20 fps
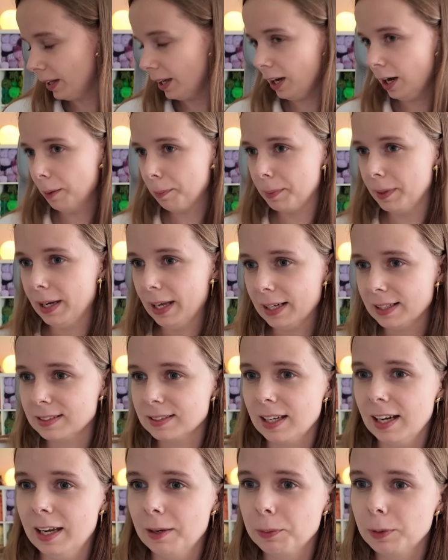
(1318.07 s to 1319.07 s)
Up next,
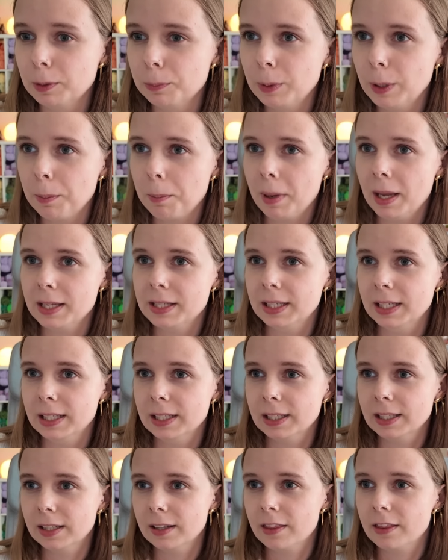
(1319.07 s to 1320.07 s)
I will be
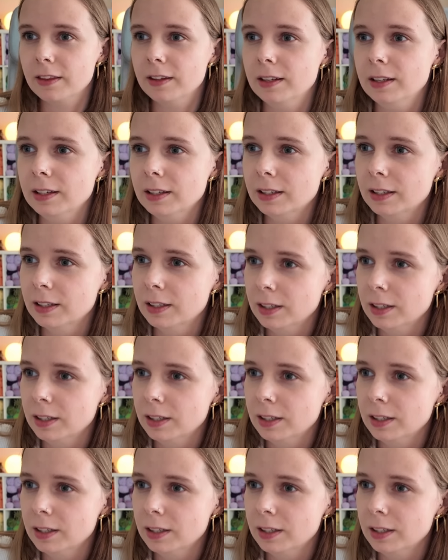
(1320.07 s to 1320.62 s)
making the